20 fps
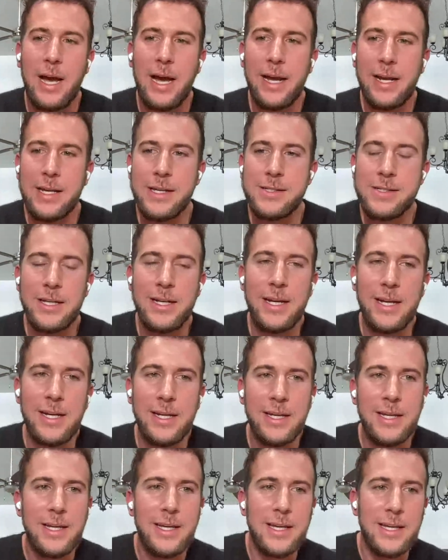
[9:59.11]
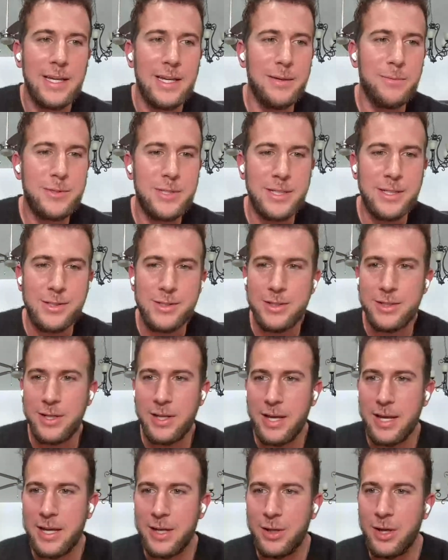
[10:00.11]
I guess Imtiaz
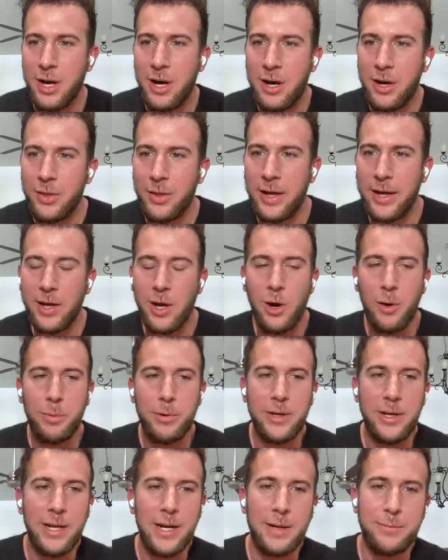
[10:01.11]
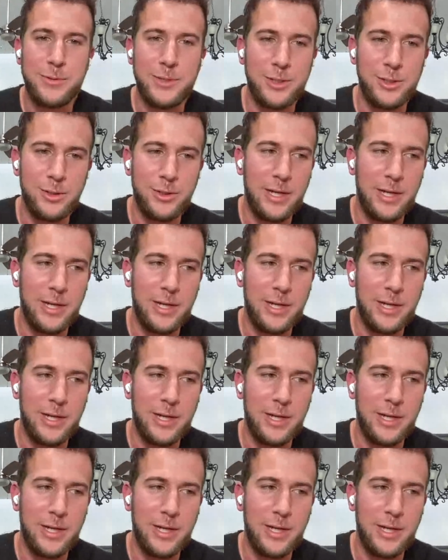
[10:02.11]
and Jan, like opening it up to